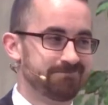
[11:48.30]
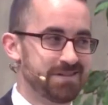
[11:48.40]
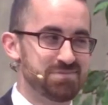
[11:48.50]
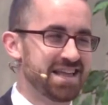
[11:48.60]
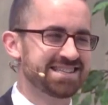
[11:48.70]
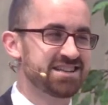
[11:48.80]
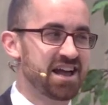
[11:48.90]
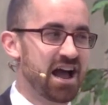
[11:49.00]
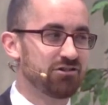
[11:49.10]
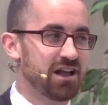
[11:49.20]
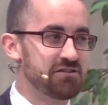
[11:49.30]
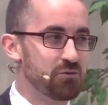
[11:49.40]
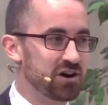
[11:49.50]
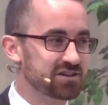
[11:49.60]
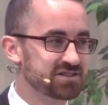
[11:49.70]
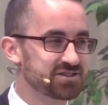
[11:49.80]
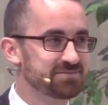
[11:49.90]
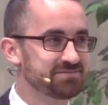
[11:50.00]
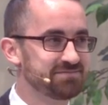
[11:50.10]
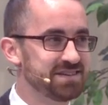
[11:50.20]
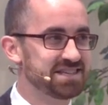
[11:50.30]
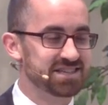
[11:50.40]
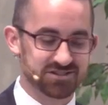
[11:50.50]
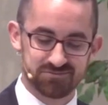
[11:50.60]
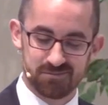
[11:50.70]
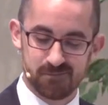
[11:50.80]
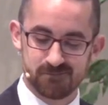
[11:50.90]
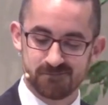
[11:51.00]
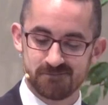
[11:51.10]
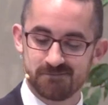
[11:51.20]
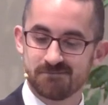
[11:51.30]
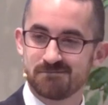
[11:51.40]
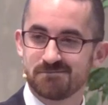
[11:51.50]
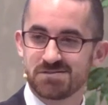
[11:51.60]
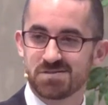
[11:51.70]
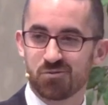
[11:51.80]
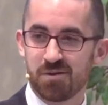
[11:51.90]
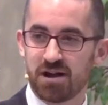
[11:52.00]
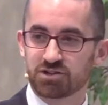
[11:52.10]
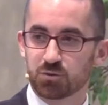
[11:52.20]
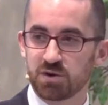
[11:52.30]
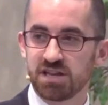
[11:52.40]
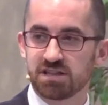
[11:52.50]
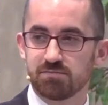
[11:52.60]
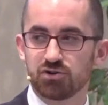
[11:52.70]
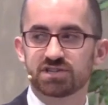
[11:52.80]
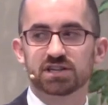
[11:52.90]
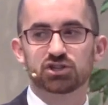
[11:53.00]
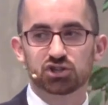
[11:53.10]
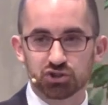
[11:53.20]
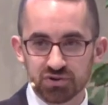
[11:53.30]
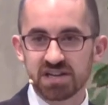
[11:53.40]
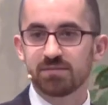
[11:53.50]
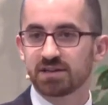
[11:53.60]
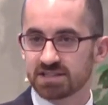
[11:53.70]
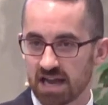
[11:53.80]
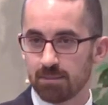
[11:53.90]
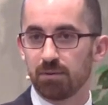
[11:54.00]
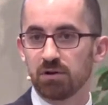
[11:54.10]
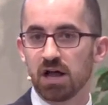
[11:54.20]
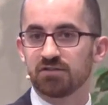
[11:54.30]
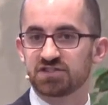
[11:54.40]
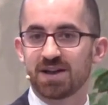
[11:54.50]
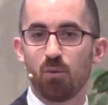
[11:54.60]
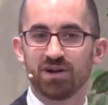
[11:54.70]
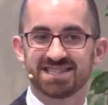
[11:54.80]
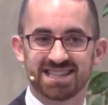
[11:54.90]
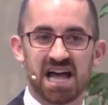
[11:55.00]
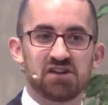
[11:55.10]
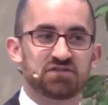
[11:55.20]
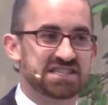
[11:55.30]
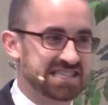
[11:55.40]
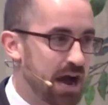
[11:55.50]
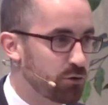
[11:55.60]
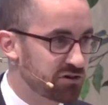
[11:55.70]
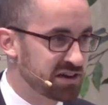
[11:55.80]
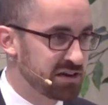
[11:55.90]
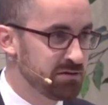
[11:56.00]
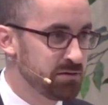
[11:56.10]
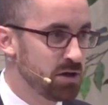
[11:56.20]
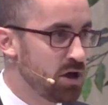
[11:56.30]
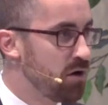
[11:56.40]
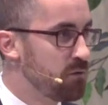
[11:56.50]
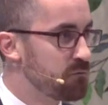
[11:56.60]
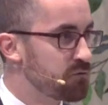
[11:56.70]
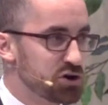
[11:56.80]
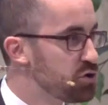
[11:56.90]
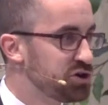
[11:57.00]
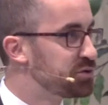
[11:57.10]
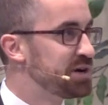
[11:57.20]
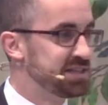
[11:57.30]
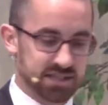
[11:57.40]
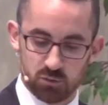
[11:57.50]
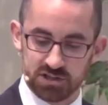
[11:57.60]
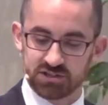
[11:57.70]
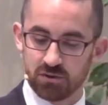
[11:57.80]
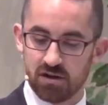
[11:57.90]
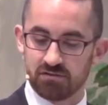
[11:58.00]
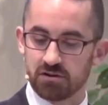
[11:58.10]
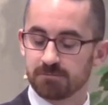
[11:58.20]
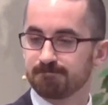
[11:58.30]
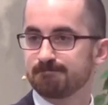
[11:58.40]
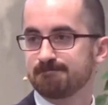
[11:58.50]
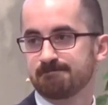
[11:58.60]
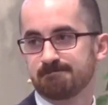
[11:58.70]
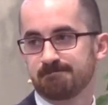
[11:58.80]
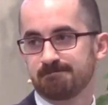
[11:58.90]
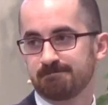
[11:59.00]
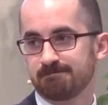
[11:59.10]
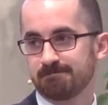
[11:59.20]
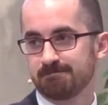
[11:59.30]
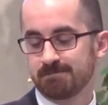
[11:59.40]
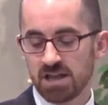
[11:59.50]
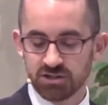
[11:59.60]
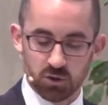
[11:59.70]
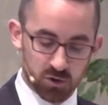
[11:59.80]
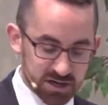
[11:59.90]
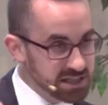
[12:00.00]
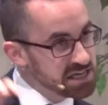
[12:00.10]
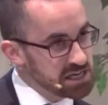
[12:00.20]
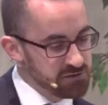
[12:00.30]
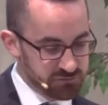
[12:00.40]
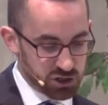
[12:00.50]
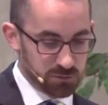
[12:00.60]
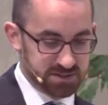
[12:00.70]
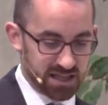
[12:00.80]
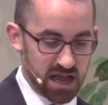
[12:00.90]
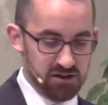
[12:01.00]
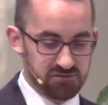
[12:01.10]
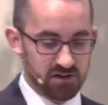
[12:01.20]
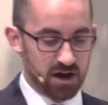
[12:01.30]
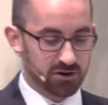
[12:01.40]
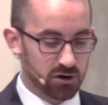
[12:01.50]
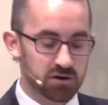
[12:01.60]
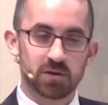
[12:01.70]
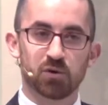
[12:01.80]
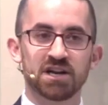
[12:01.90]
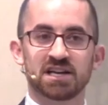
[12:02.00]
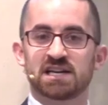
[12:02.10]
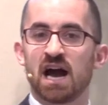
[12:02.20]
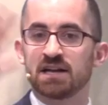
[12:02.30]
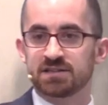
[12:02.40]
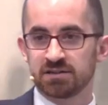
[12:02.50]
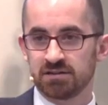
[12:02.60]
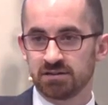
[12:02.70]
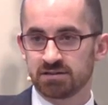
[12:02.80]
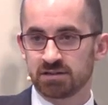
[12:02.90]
But that's not how life works, is it? We're about to read the most extreme example of someone's life souring for no good reason whatsoever. So we're going to leave Job's life on earth, and we're going to cut to